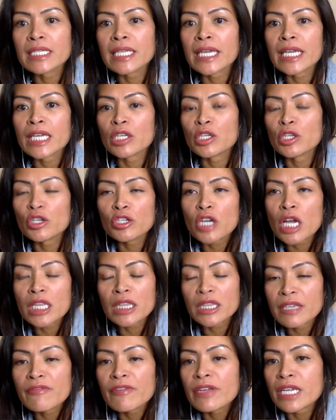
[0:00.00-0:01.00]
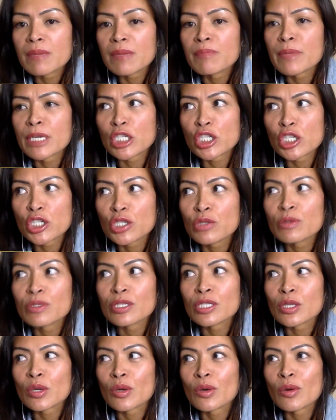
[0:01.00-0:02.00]
Like, you're not living in my
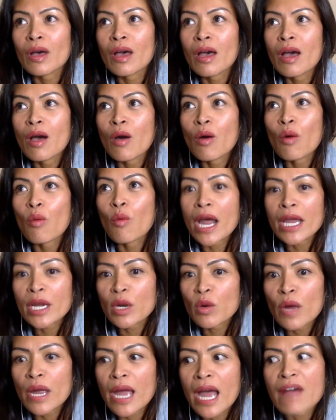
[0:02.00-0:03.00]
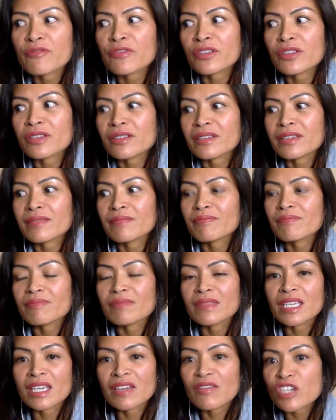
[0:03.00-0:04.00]
shoes, so why do I have to
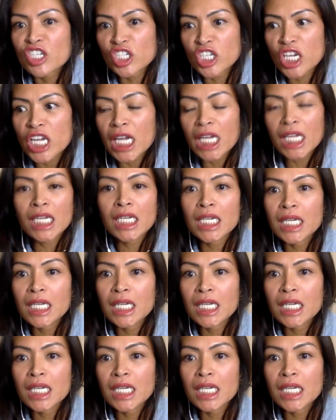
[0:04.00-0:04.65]
give a shit?